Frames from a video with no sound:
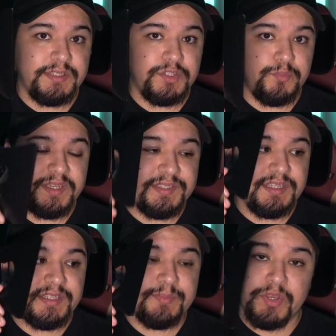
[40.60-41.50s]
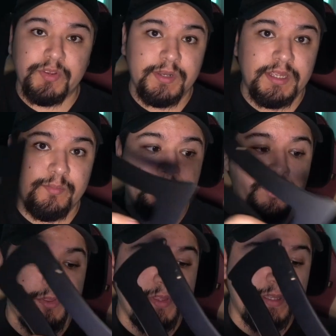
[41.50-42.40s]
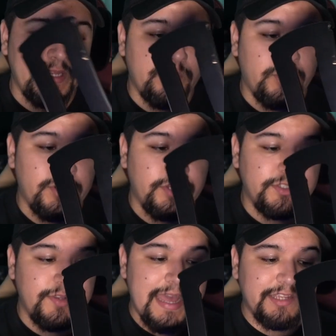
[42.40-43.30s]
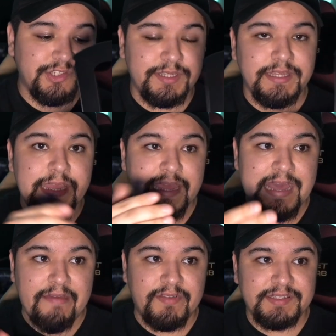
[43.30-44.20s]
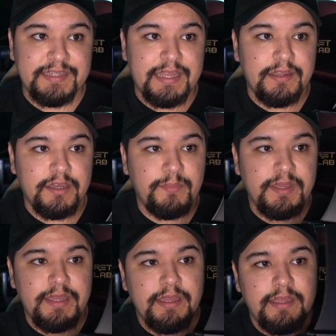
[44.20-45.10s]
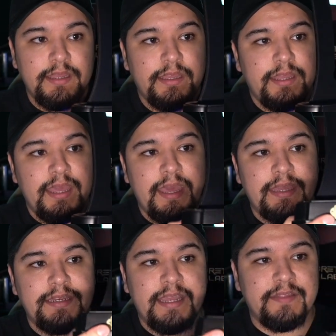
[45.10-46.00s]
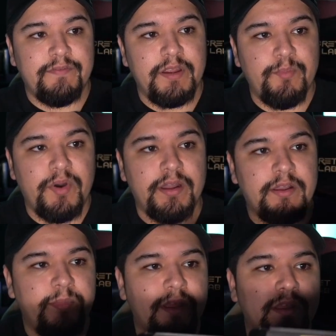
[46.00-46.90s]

two pieces, but you need both in order to actually have it stand up. And at the very bottom